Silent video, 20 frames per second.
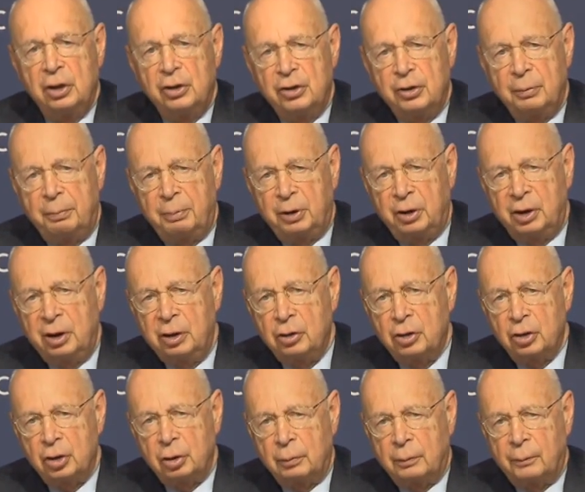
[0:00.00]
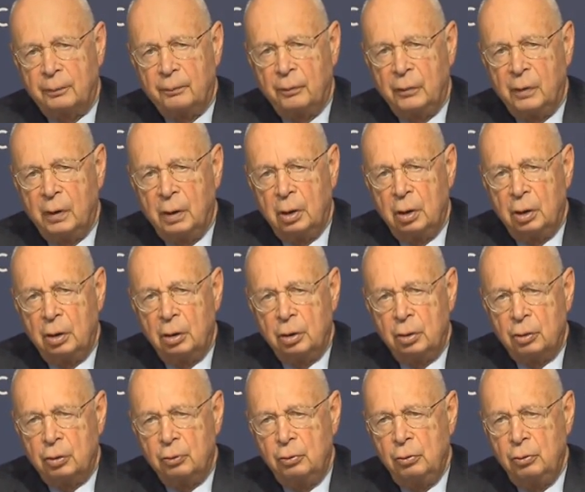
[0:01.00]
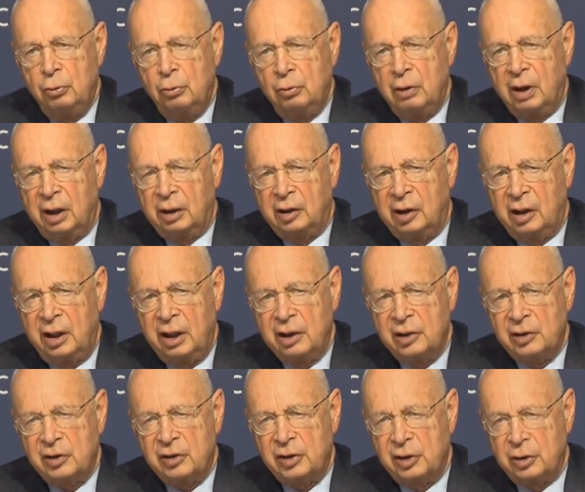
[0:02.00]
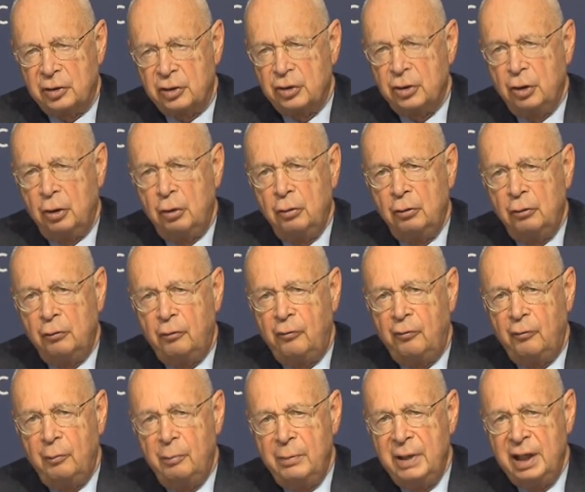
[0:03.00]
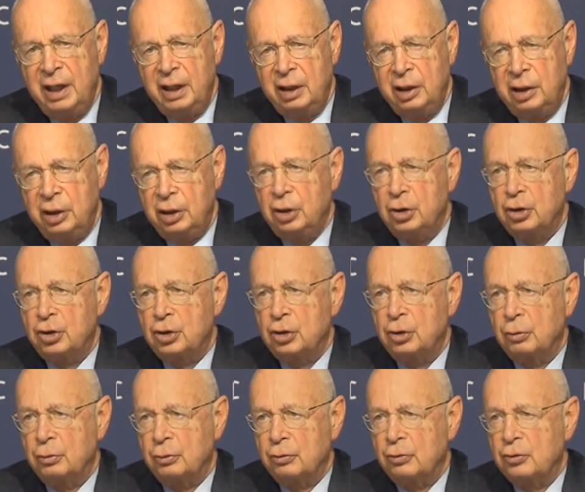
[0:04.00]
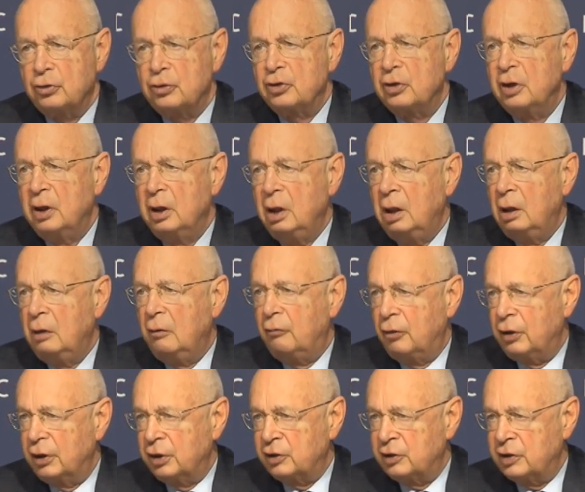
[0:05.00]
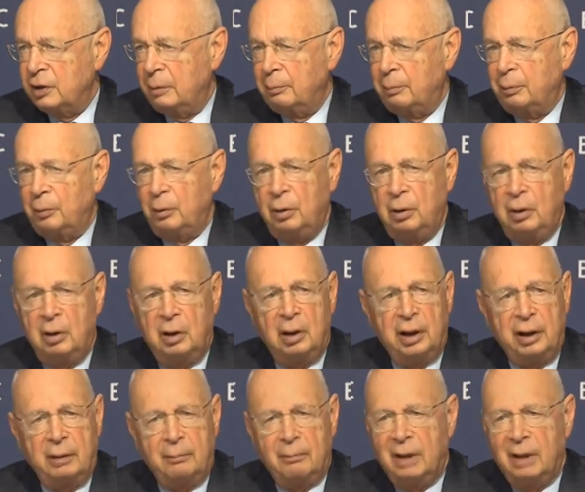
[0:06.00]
Um, unemployment causes mental illness. Low living standards cause mental illness.